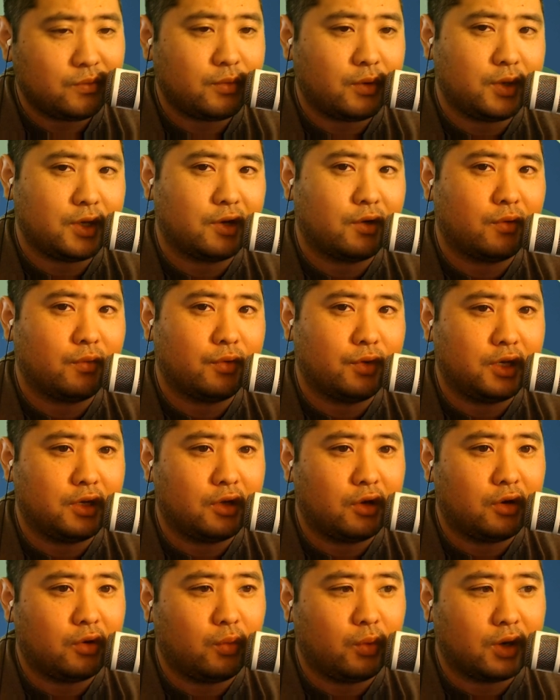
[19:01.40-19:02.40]
but we don't really
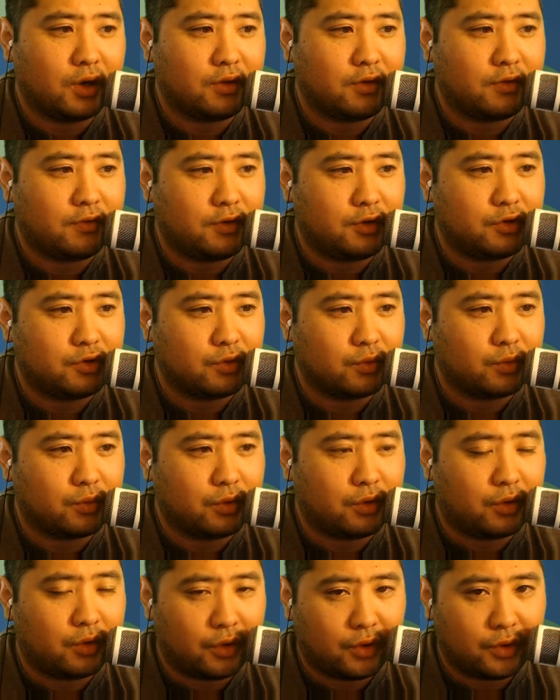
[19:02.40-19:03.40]
know where the future
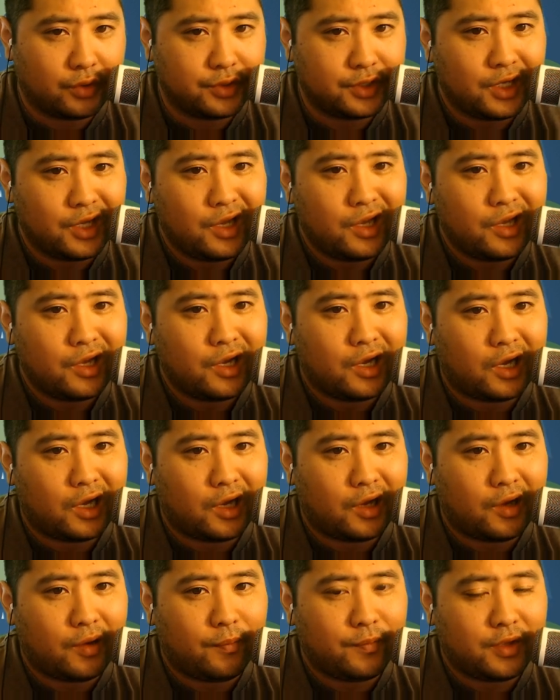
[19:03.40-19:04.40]
will hold.
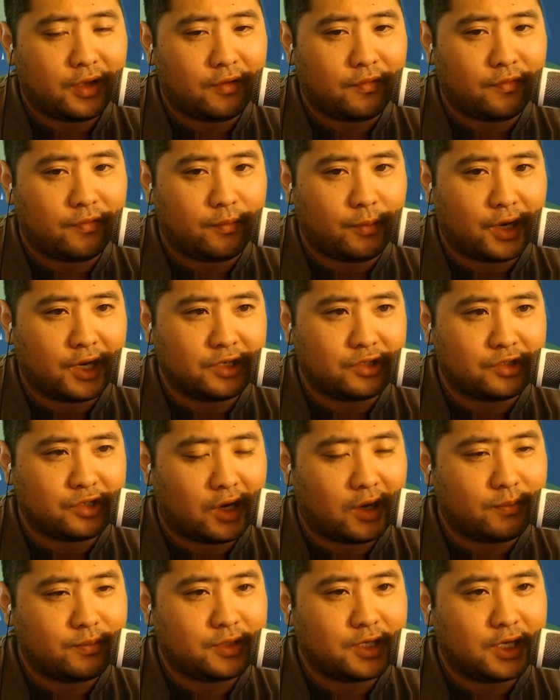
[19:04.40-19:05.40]
If my
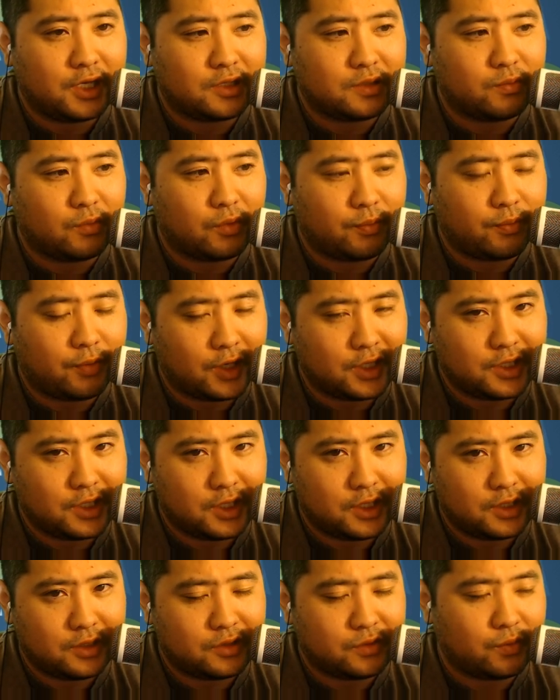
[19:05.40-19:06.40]
job takes more
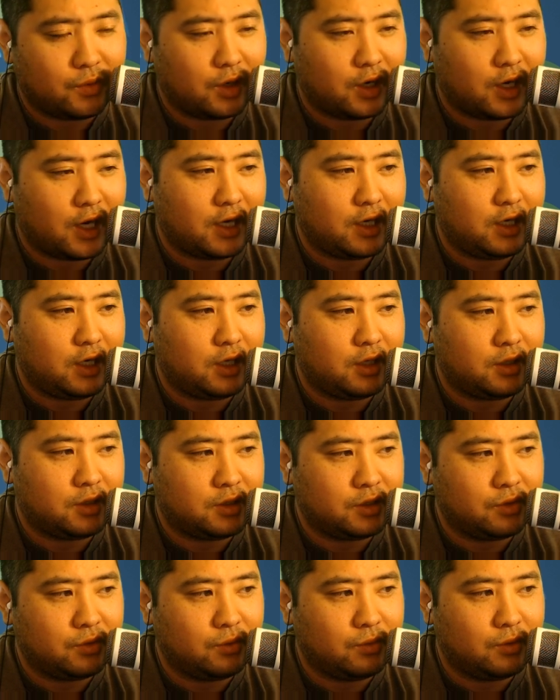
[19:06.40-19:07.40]
precedence where I need
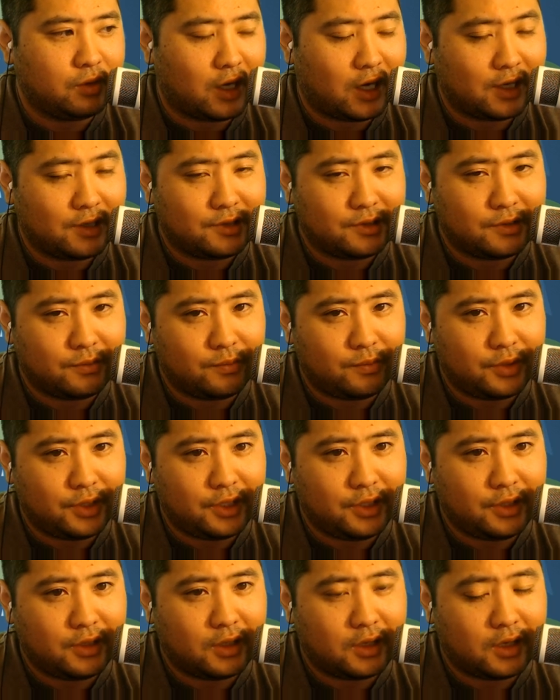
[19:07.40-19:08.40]
to not
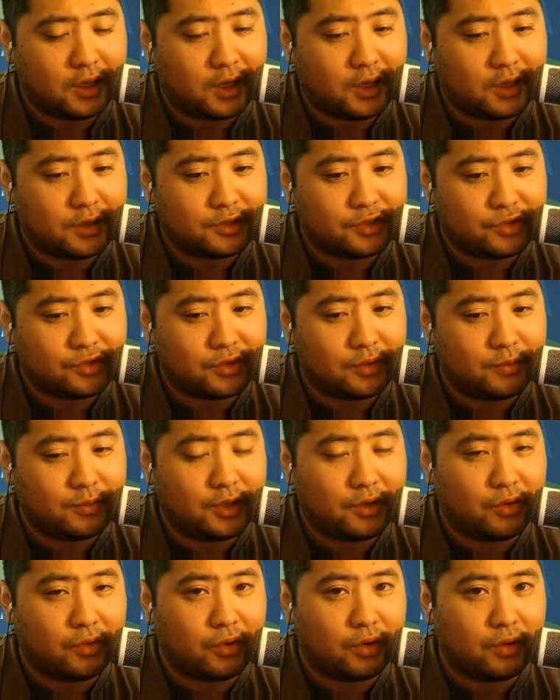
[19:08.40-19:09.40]
be
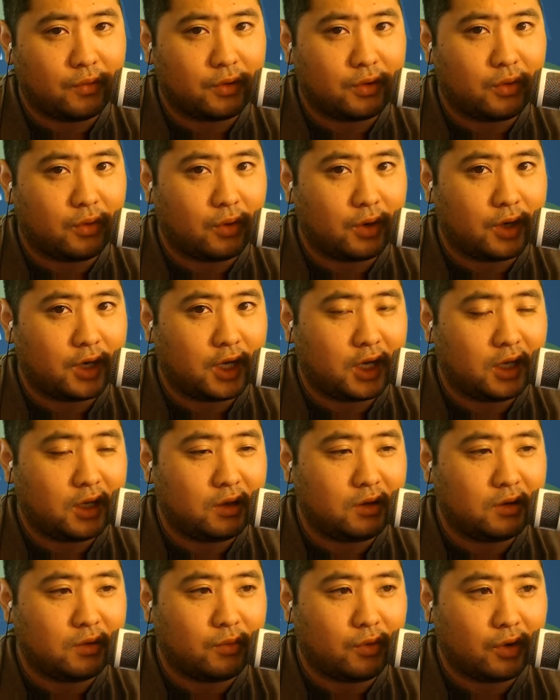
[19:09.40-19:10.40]
streaming or recording it
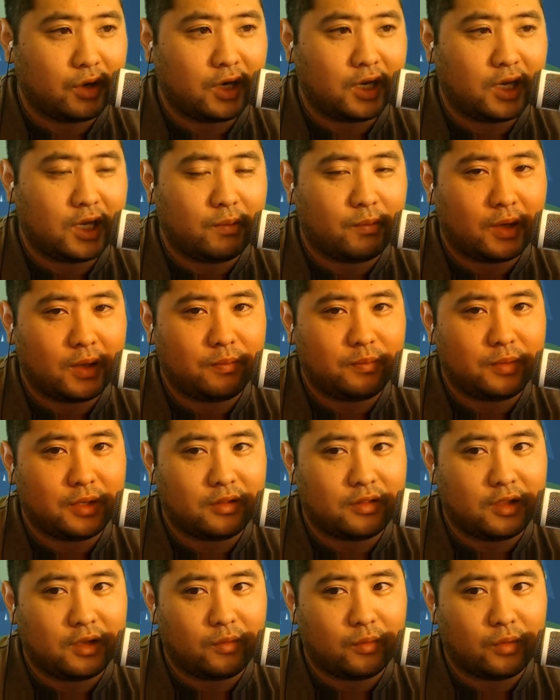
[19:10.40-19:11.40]
in the morning, it might be a
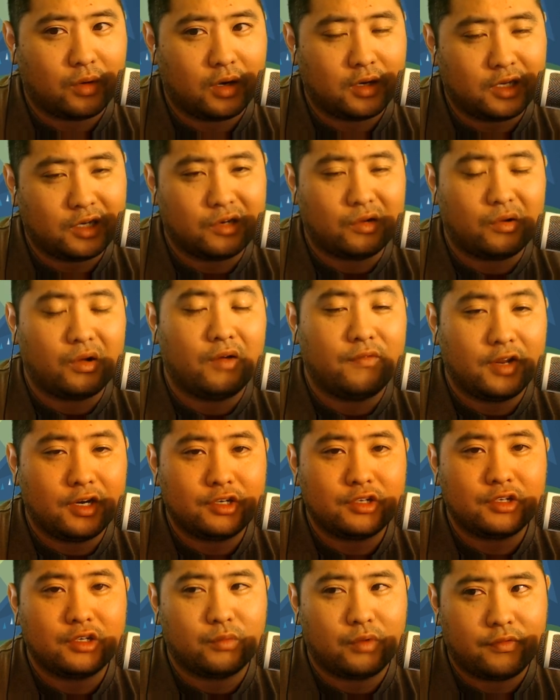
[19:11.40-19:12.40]
thing where,
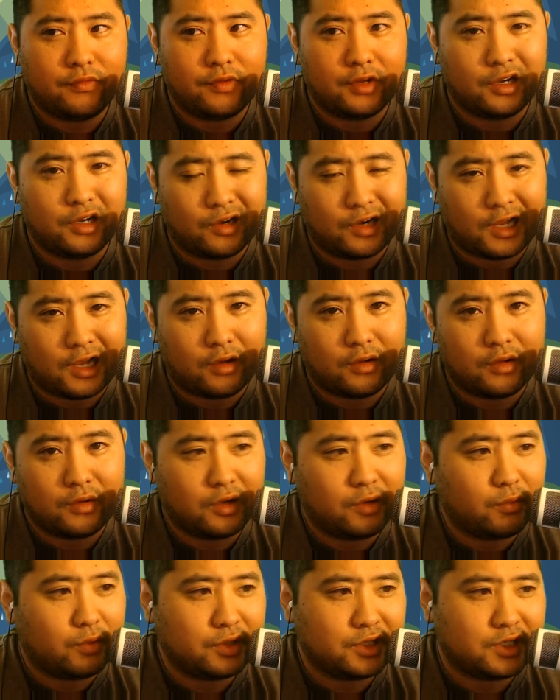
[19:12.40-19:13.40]
eventually we'll figure it out.
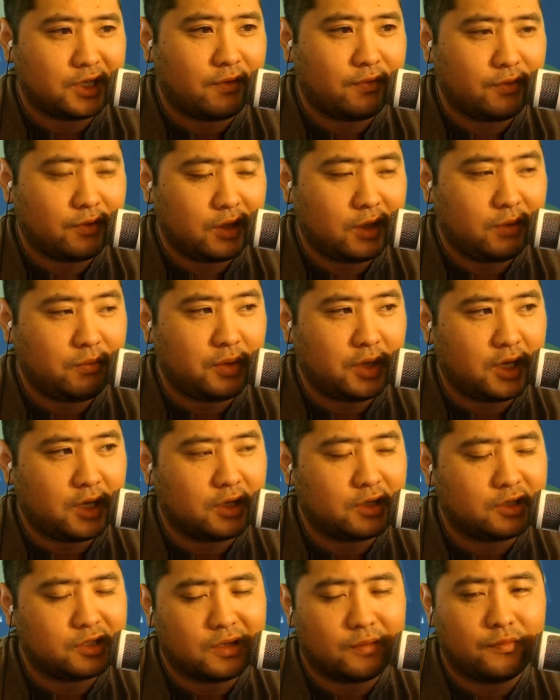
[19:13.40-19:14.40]
It will definitely be
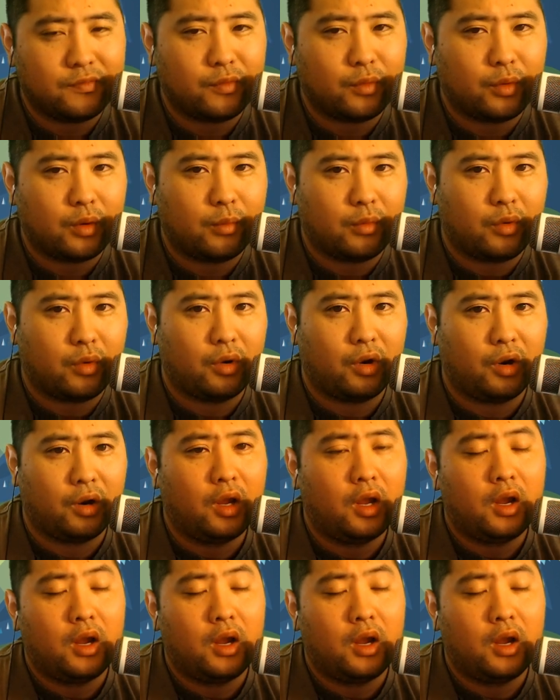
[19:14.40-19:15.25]
in some form or